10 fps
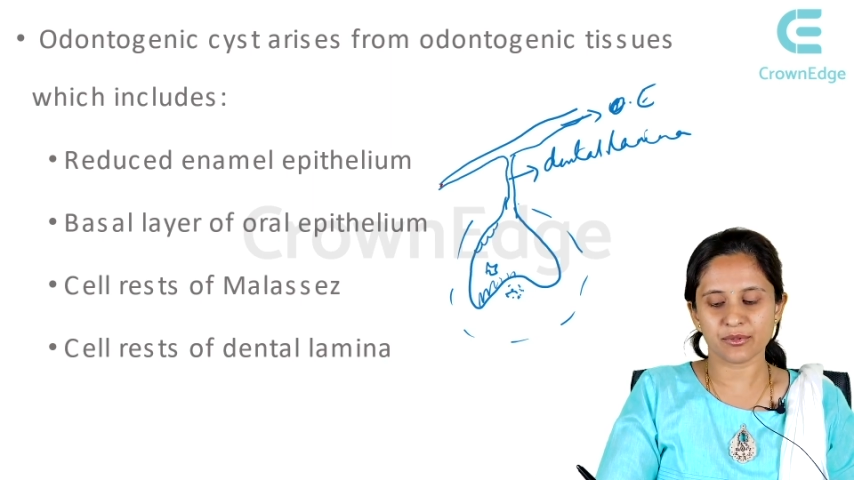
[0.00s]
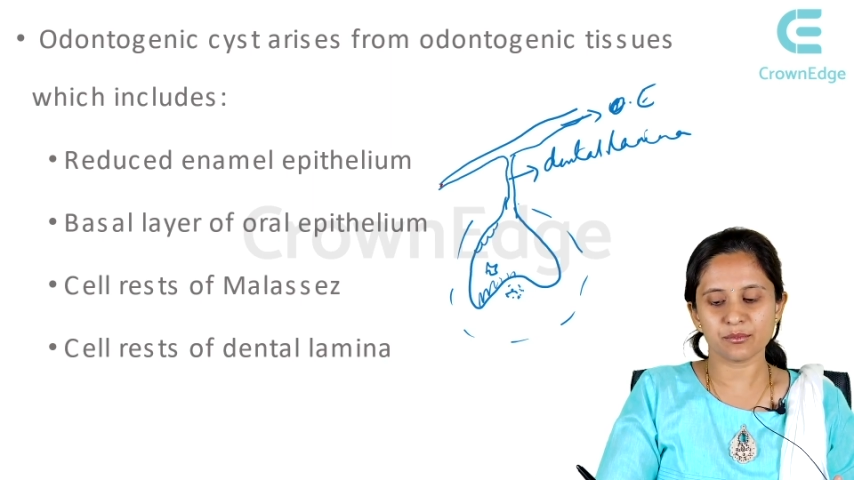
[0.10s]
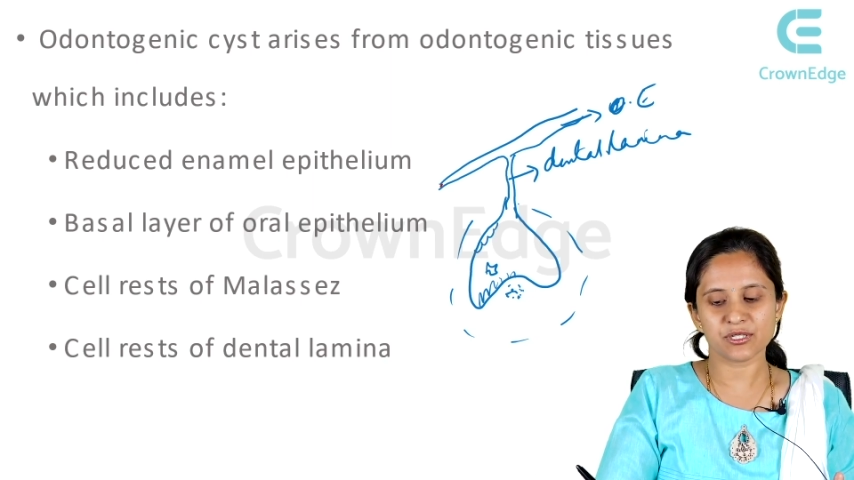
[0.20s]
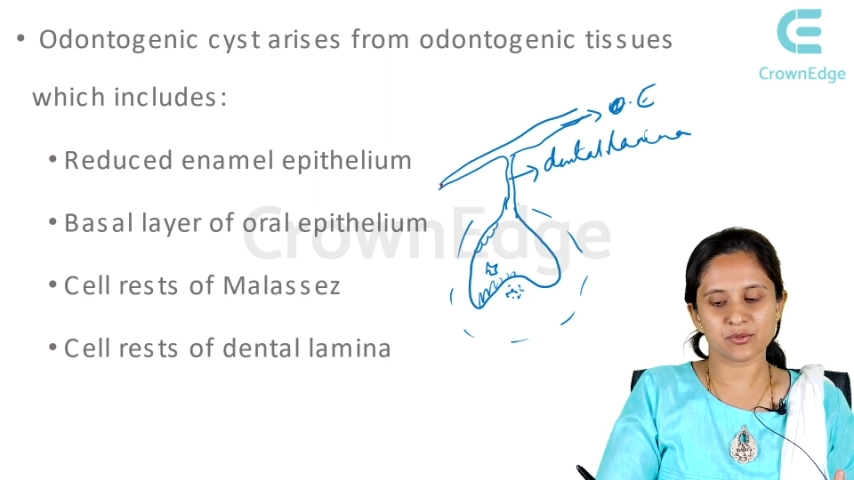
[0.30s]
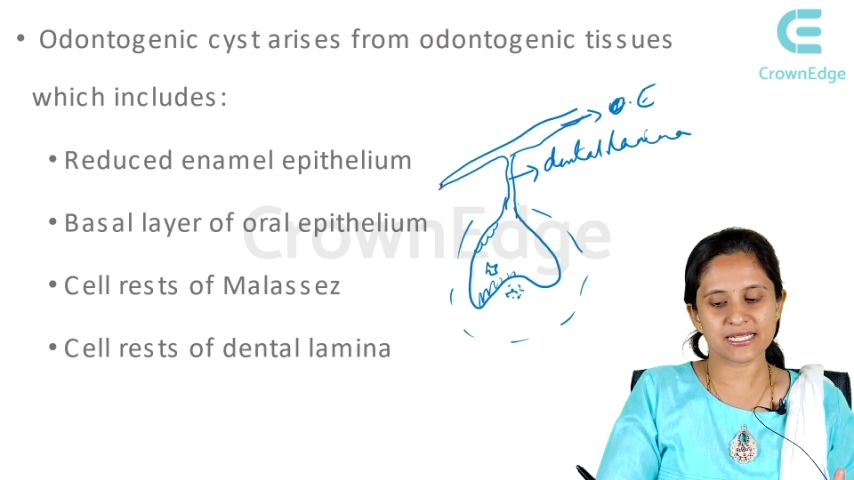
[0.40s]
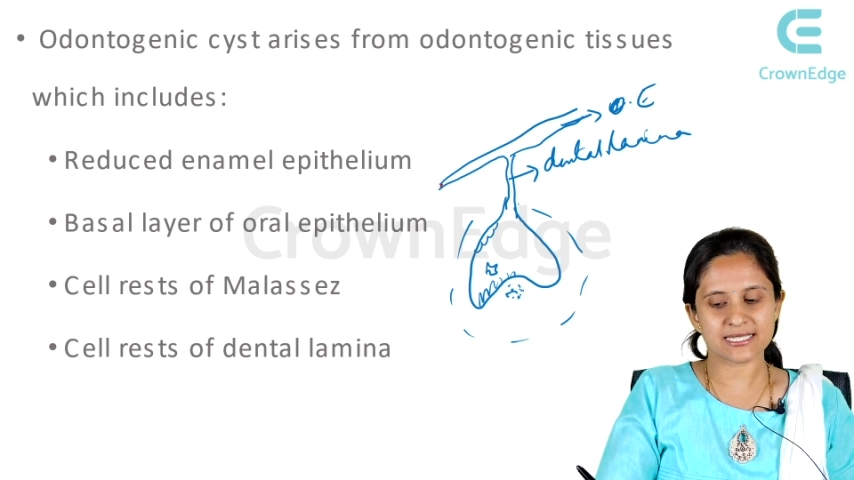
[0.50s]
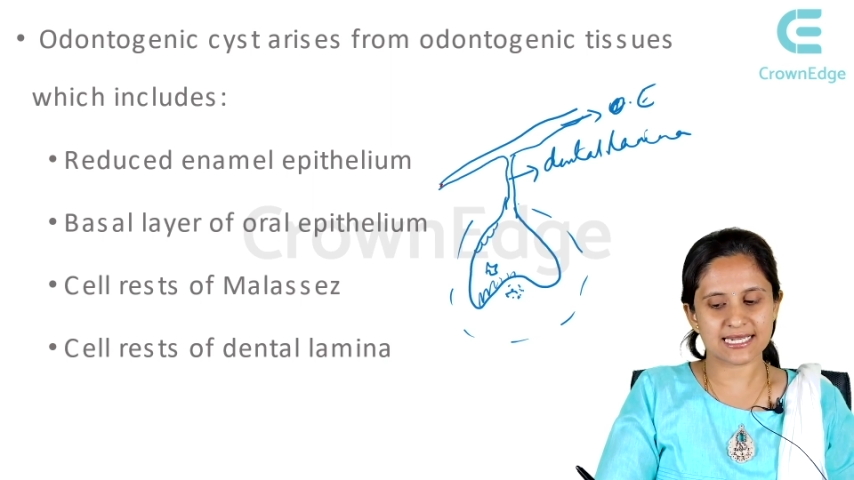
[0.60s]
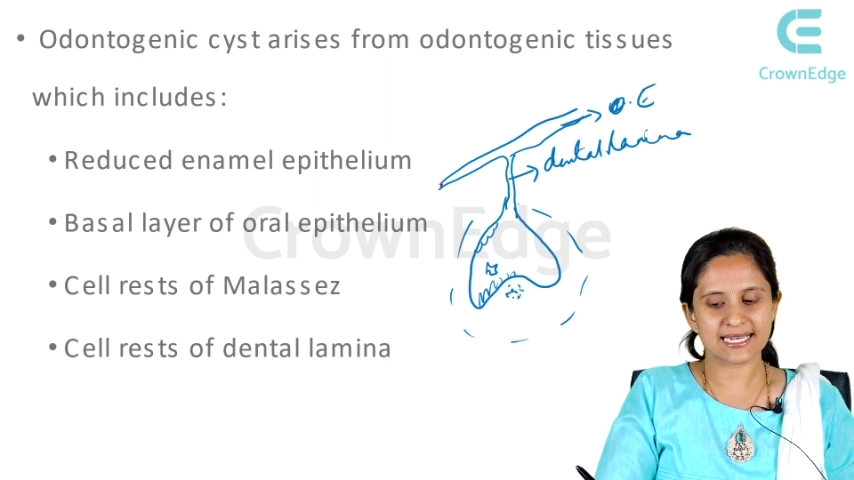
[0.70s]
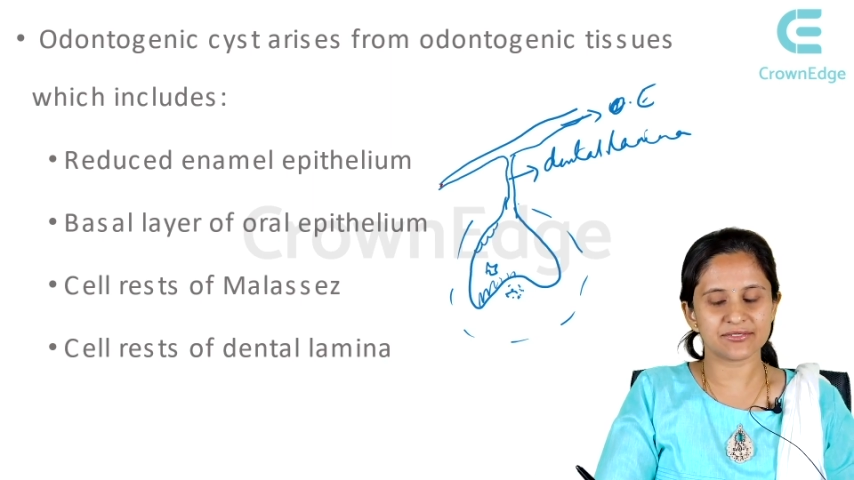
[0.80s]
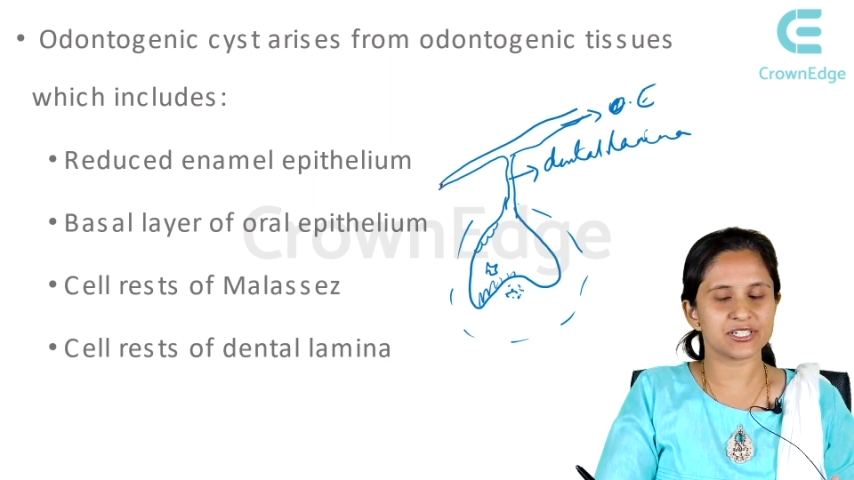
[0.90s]
in between
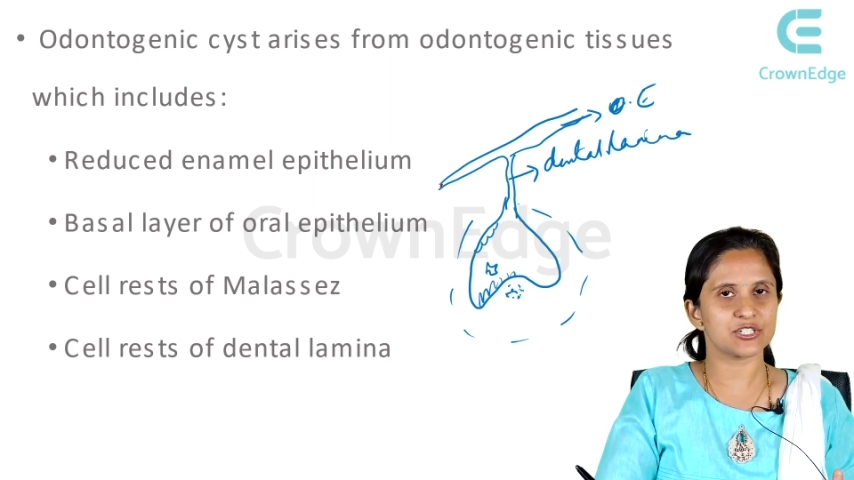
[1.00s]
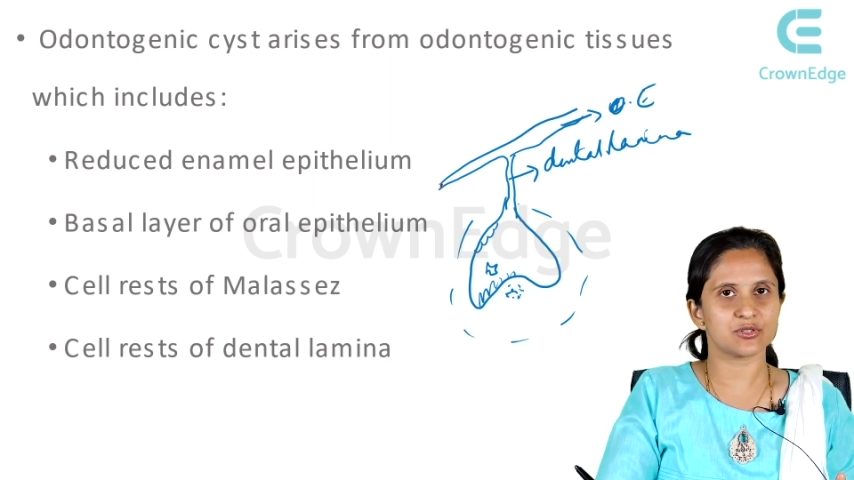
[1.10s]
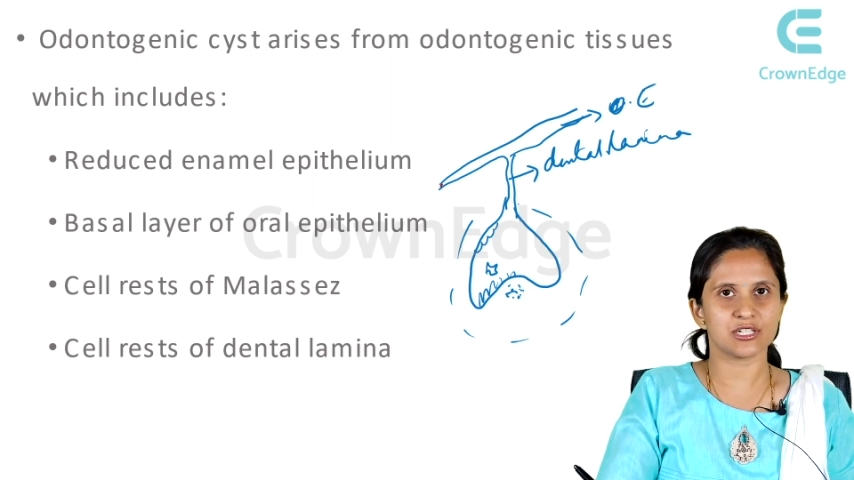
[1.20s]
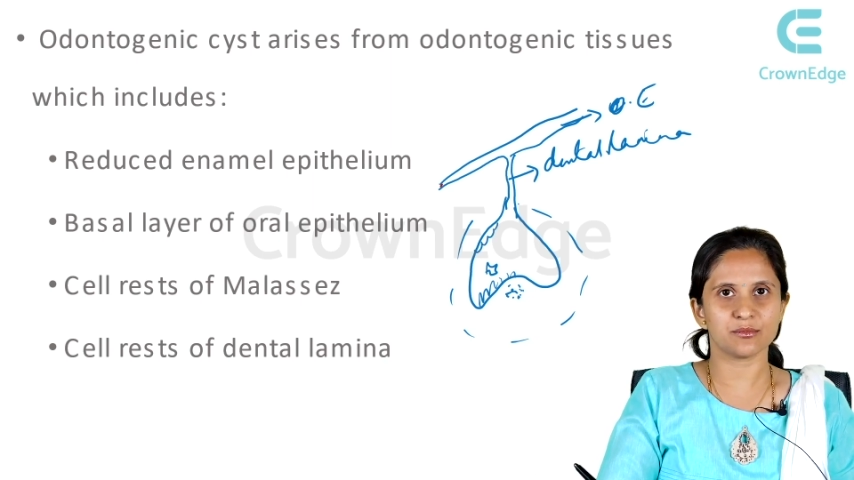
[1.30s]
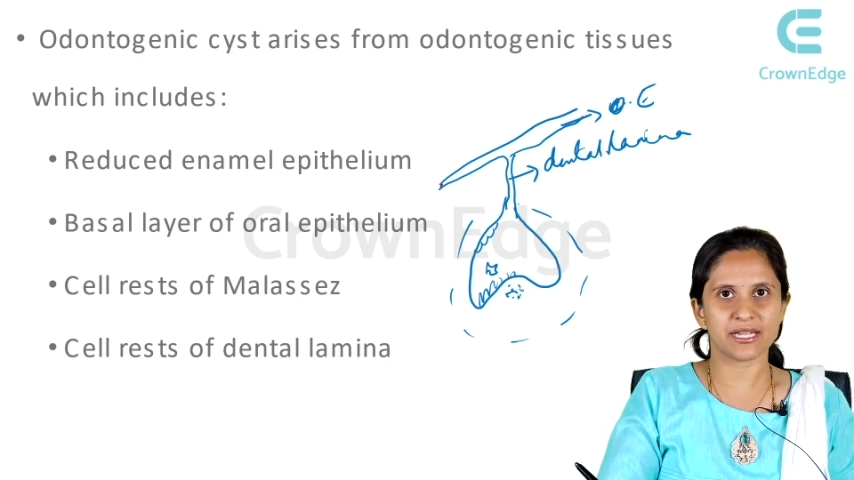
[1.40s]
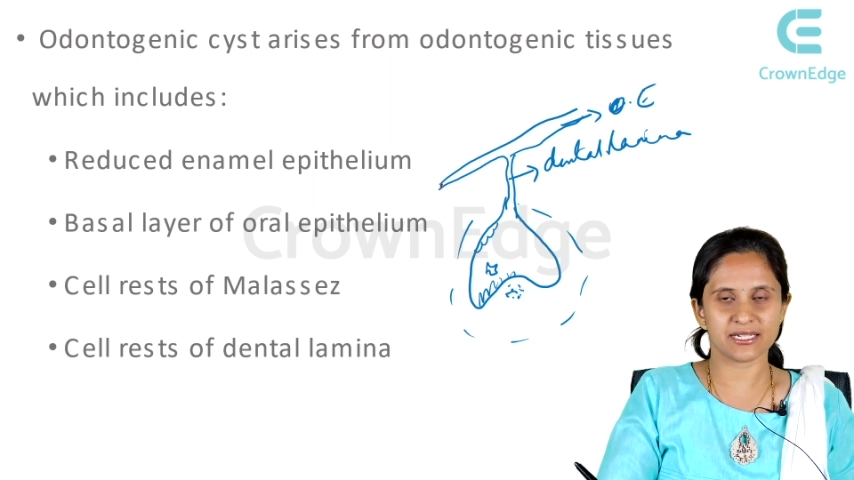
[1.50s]
stellate reticulum